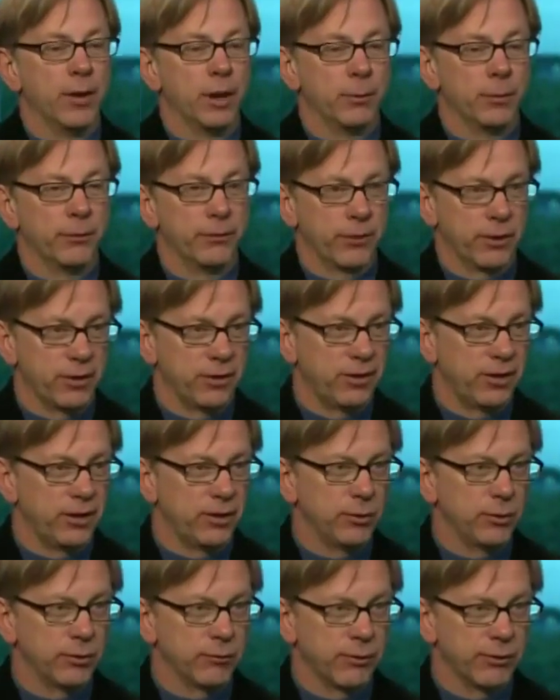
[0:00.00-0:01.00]
number of the
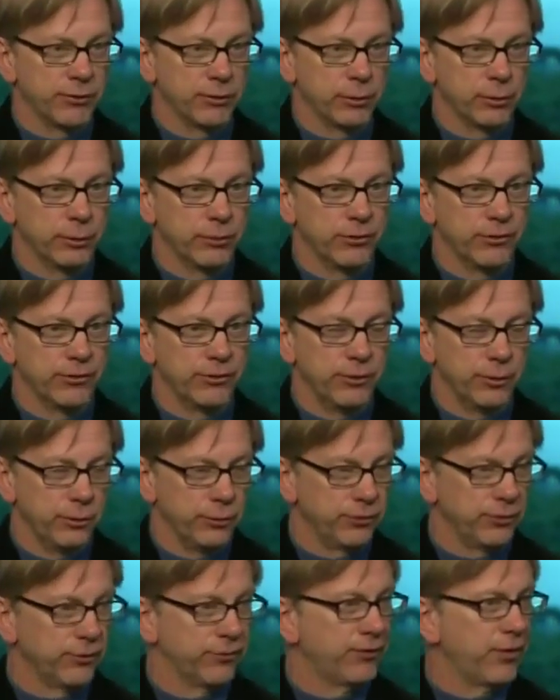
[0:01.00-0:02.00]
continuing resolutions
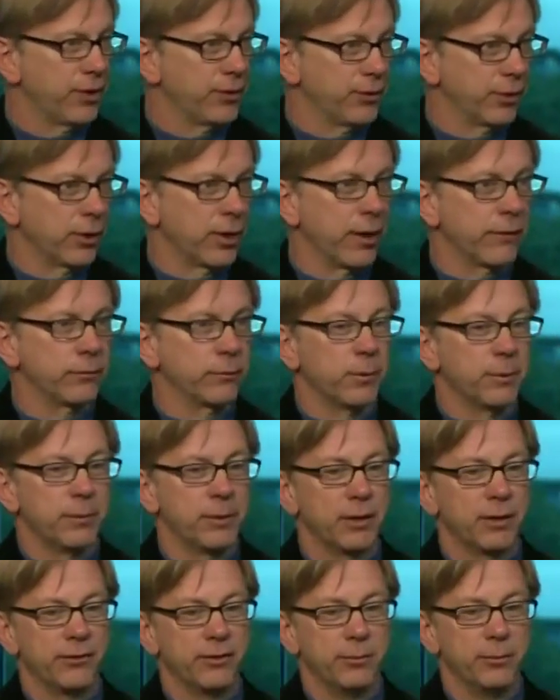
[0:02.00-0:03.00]
used to fund the government,
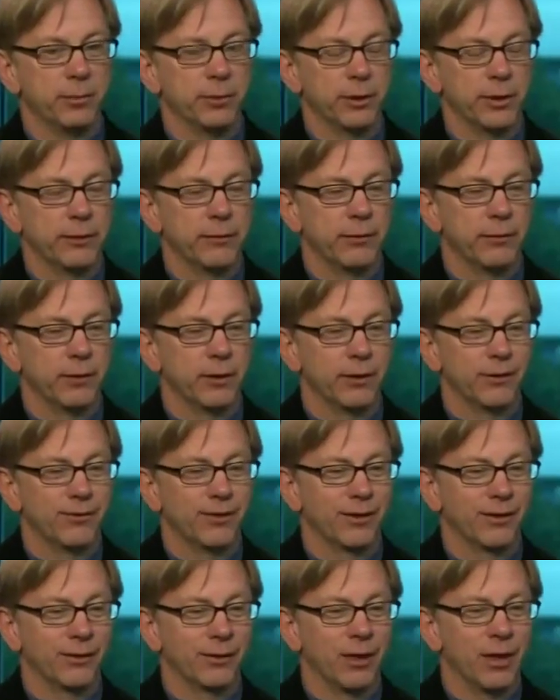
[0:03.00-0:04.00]
because he believed that
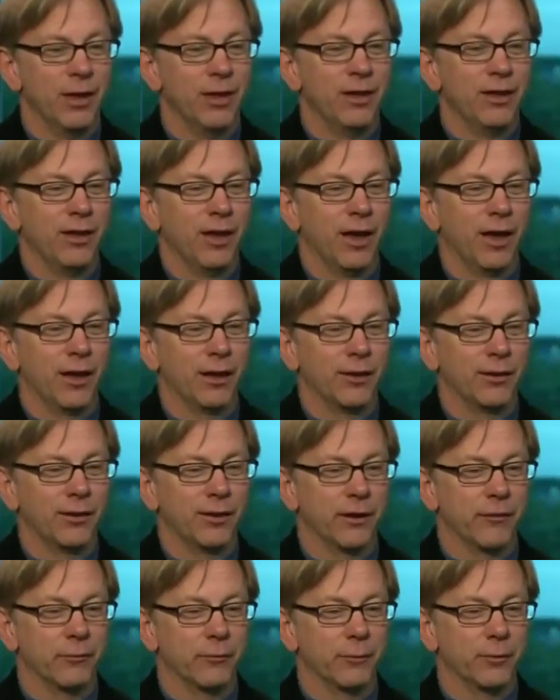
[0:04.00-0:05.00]

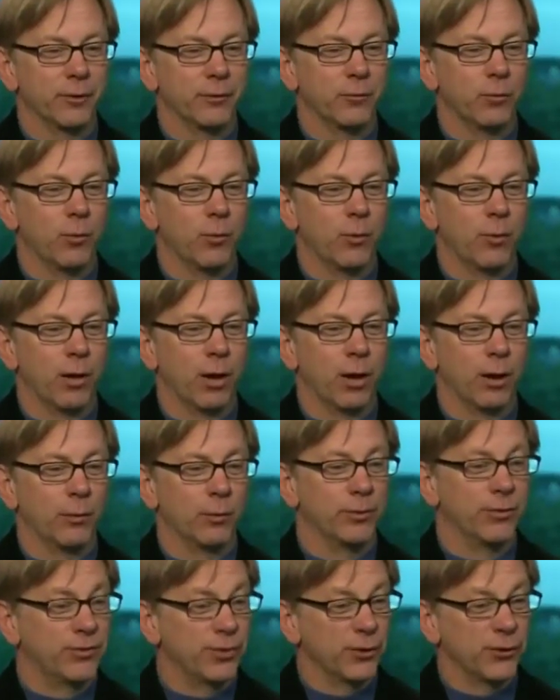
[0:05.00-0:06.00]
government
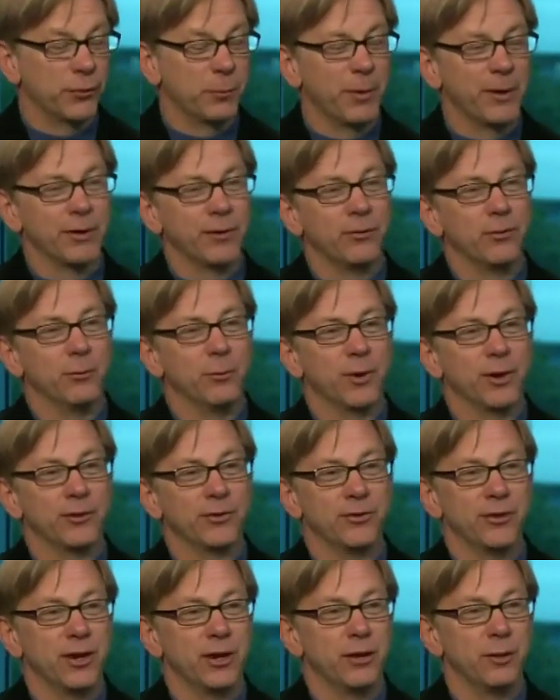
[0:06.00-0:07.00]
was still spending too
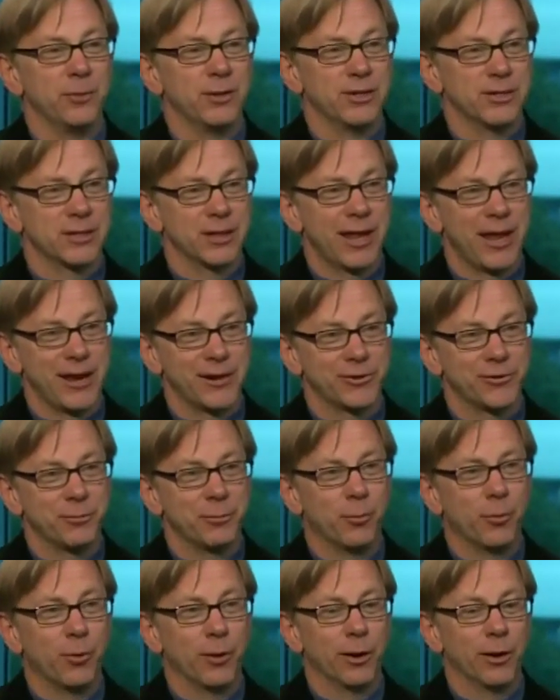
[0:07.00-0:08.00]
much, needed to be slashed
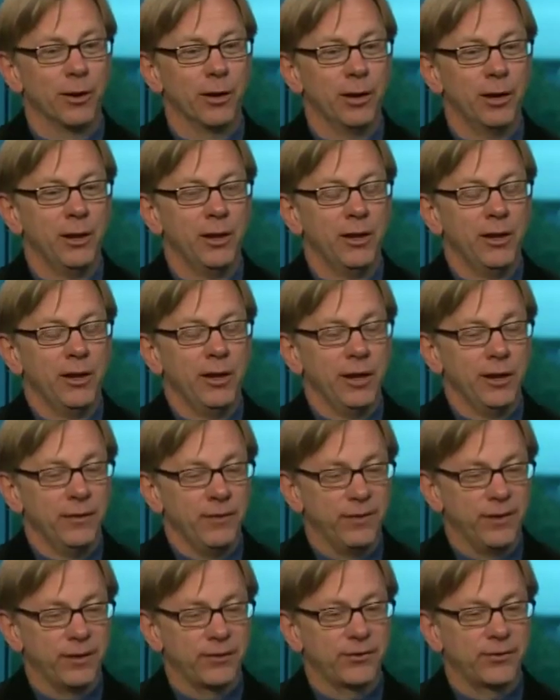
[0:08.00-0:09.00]
more.
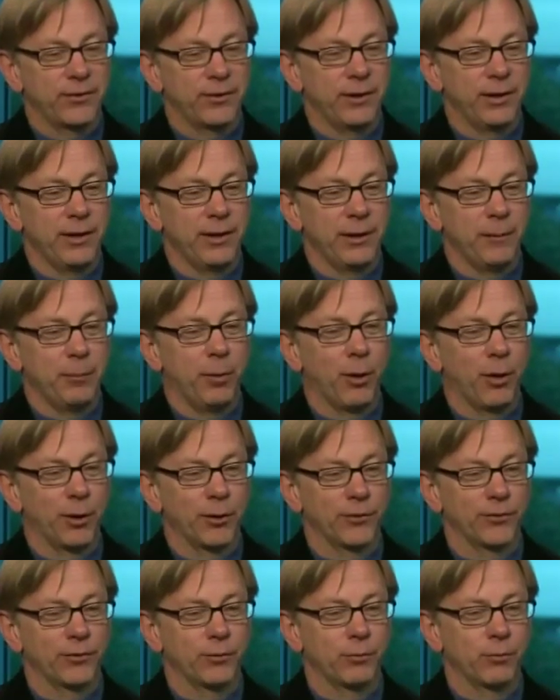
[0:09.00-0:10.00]
In this, he
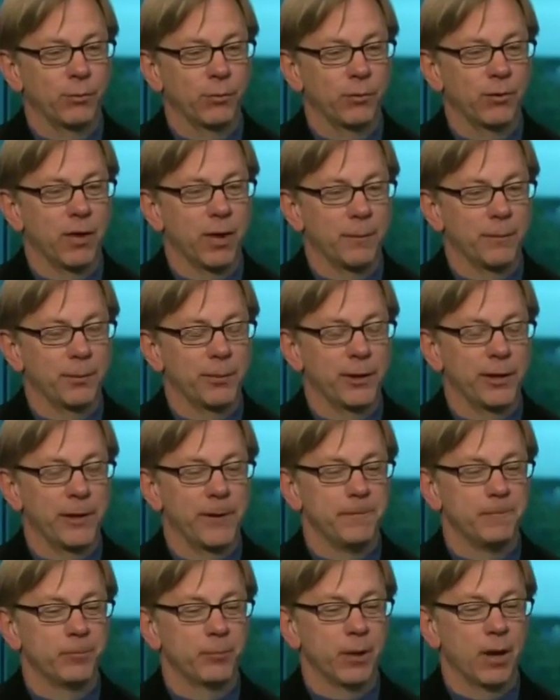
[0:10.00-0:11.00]
parts
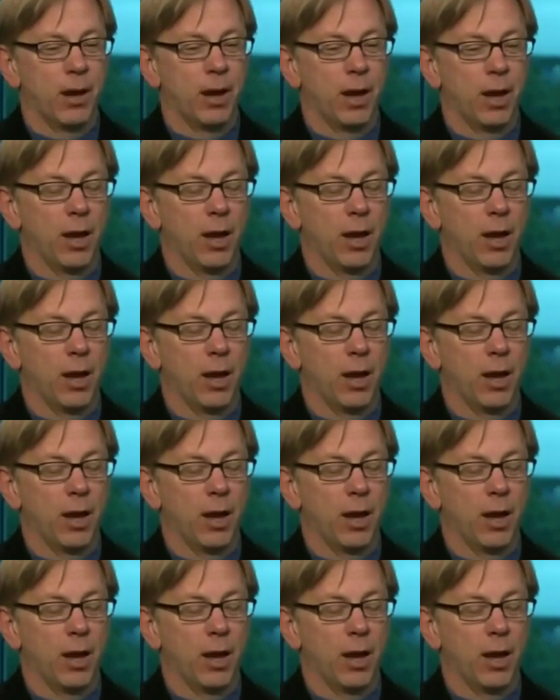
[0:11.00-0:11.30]
company